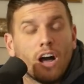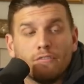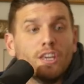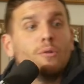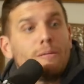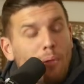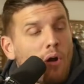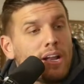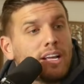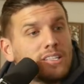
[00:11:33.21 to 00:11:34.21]
a viewing
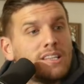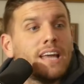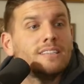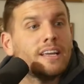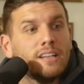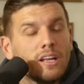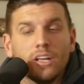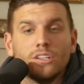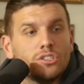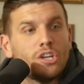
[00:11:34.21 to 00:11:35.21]
party because they did
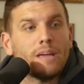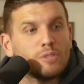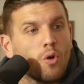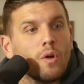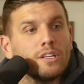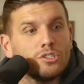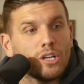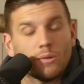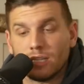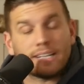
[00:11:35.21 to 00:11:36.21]
the James Corden
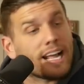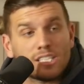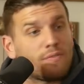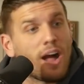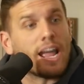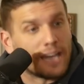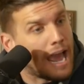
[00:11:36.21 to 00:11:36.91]
show. It's like, that's fine.